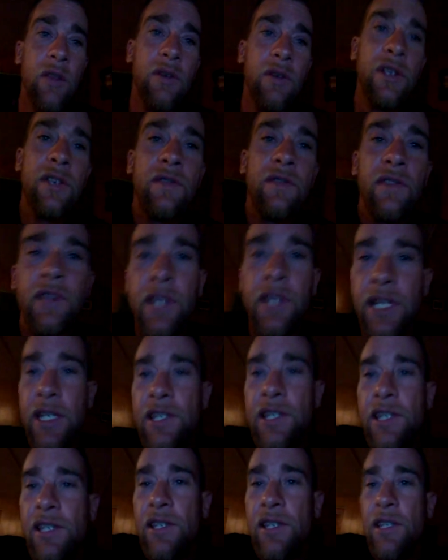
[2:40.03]
The reason for
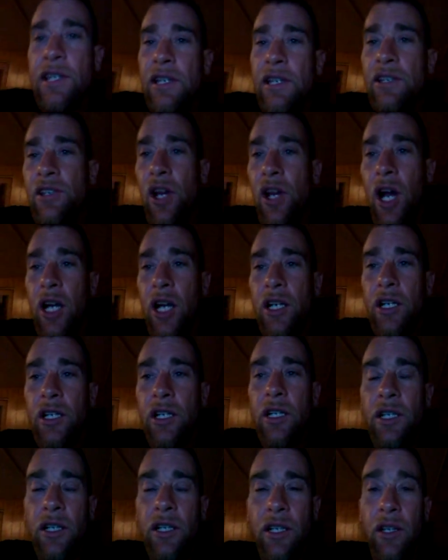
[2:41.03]
this is in
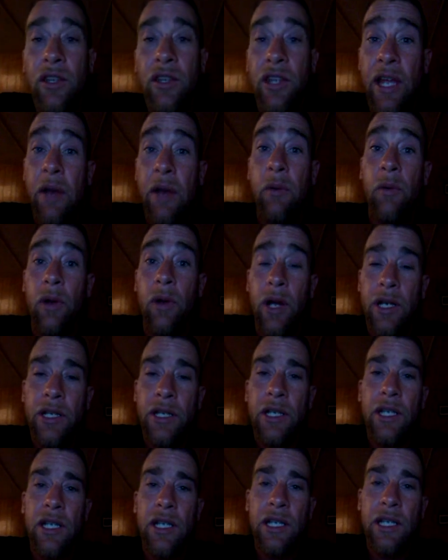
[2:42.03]
soccer, they
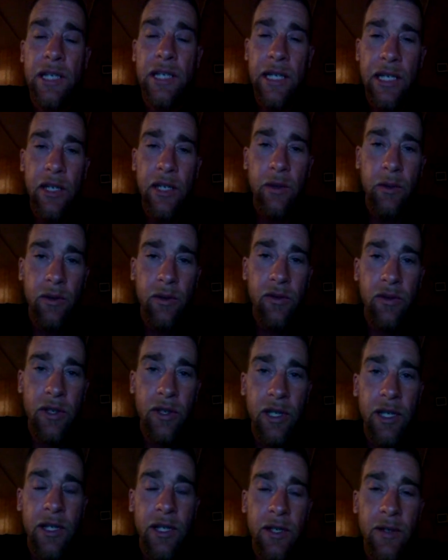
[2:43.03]
run
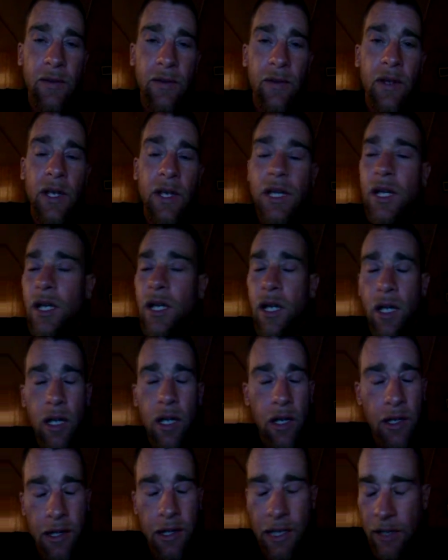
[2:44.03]
continuously.
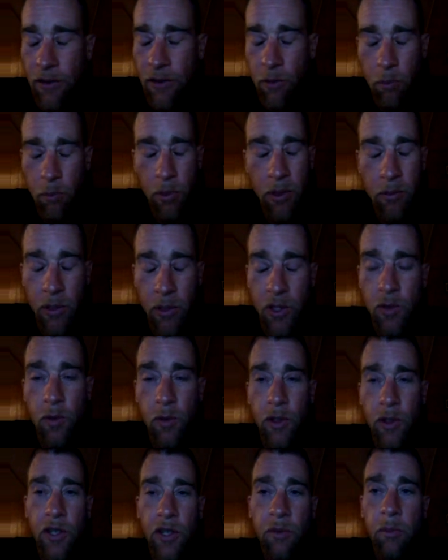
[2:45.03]
That's pretty much
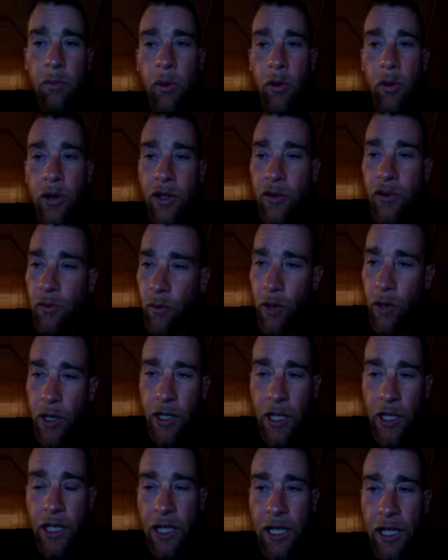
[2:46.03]
what the sport is,
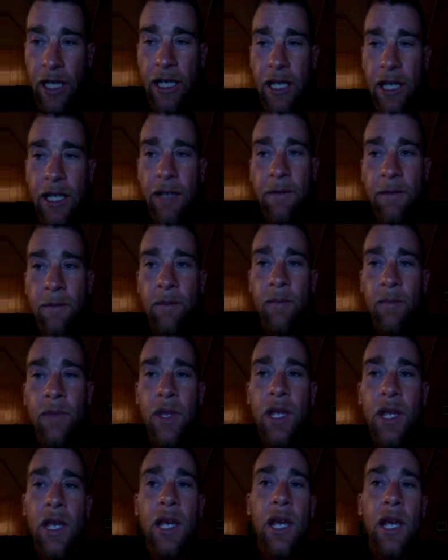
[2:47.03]
running and kicking.
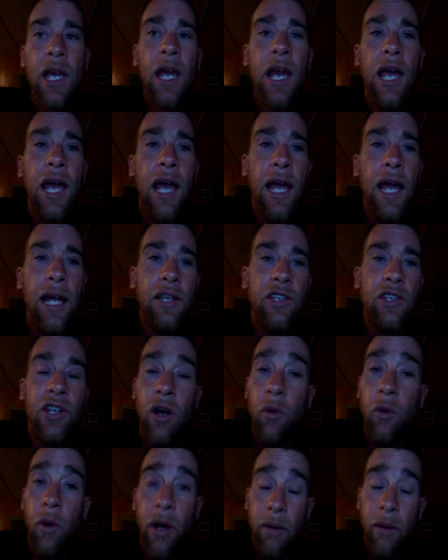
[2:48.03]
And you
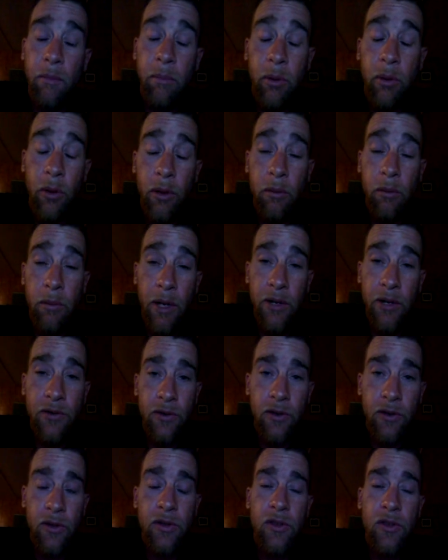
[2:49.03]
don't want them pulling
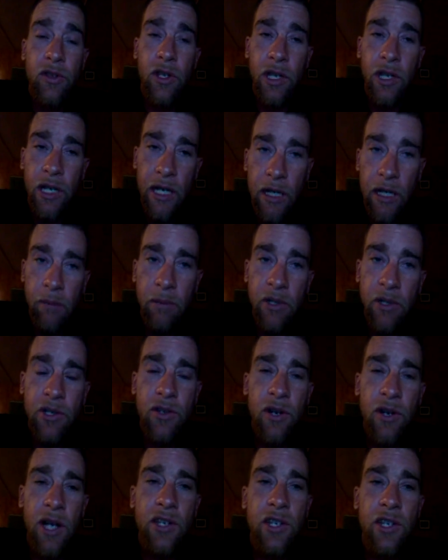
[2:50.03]
muscle, so they need to be
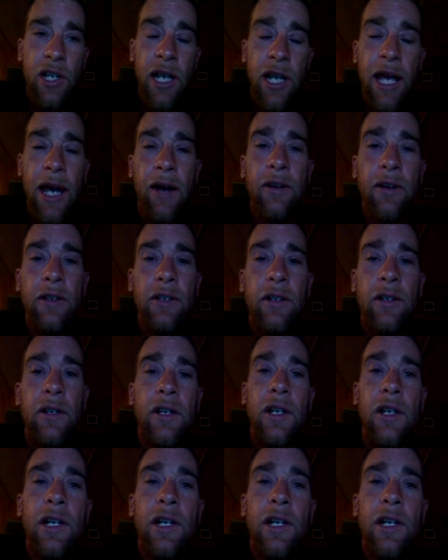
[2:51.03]
stretching out.